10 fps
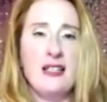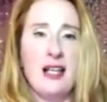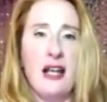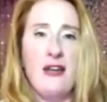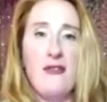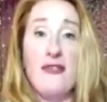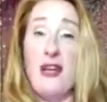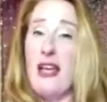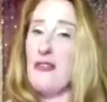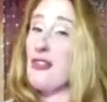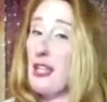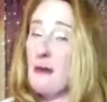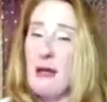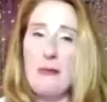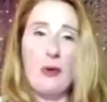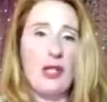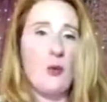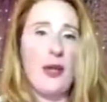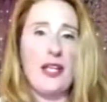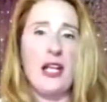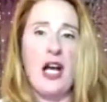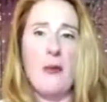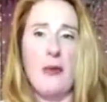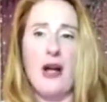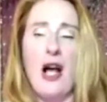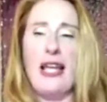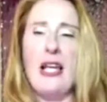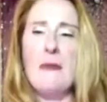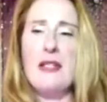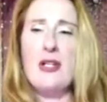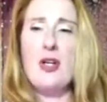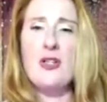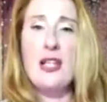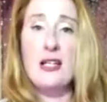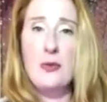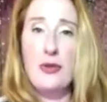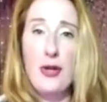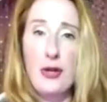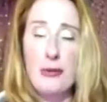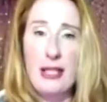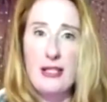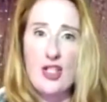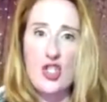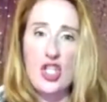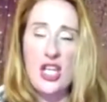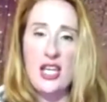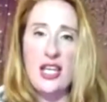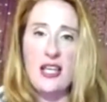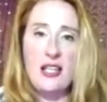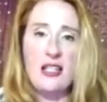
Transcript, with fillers: And I can feel everything in my body waking up when I come into contact with her because she